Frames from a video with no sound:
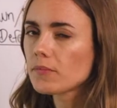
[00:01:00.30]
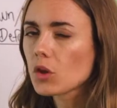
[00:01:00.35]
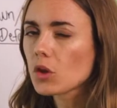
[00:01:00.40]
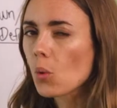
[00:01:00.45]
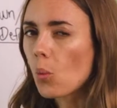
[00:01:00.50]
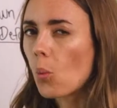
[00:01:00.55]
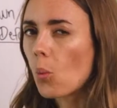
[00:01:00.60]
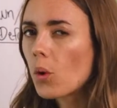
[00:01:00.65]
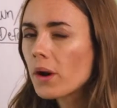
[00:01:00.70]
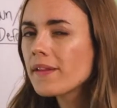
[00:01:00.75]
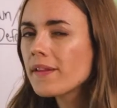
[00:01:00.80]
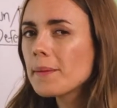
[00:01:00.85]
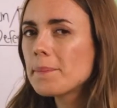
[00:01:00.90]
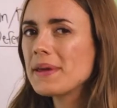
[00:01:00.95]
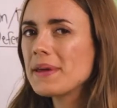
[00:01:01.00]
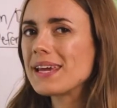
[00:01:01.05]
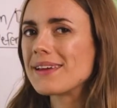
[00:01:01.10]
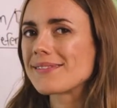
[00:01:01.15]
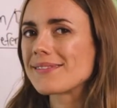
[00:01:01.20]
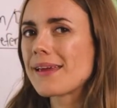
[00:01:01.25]
What are the
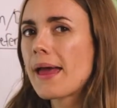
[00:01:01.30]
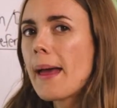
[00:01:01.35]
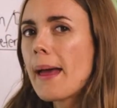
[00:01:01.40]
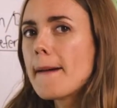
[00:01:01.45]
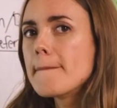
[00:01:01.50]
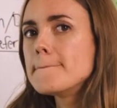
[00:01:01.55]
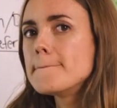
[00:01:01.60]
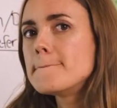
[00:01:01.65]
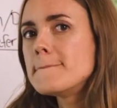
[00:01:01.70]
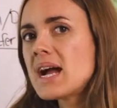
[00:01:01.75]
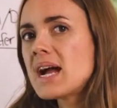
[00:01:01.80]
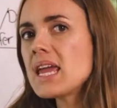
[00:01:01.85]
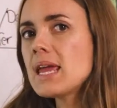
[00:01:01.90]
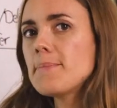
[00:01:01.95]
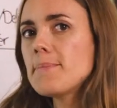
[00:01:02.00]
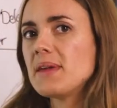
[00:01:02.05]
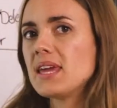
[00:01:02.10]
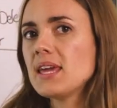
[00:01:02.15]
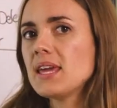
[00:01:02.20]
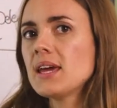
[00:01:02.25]
biggest?
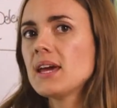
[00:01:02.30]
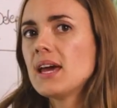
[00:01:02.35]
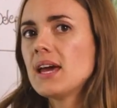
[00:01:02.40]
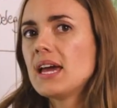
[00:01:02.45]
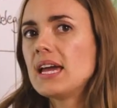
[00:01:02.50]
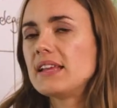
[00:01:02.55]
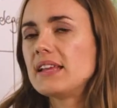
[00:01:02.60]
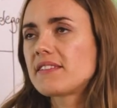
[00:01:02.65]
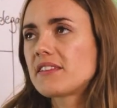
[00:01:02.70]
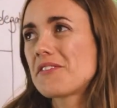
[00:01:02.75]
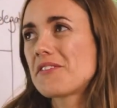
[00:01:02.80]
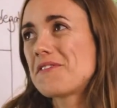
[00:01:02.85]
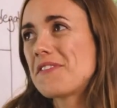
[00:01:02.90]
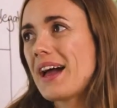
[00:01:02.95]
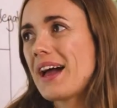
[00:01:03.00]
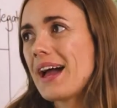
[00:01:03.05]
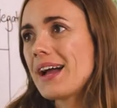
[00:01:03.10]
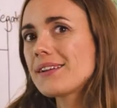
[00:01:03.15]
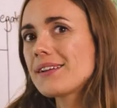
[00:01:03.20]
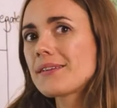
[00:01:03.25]
Maybe it's the
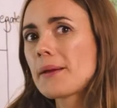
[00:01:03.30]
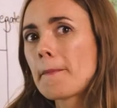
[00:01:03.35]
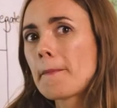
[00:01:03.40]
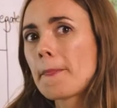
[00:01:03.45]
fact